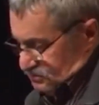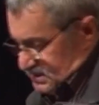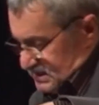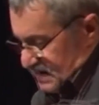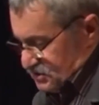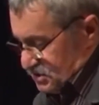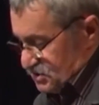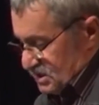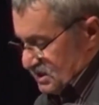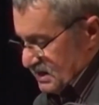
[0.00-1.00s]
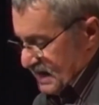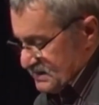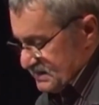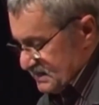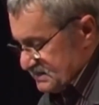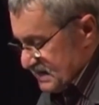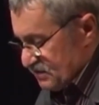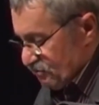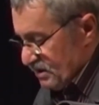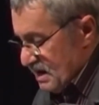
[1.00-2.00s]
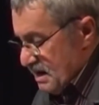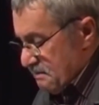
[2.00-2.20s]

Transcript: recessions in the 19th century.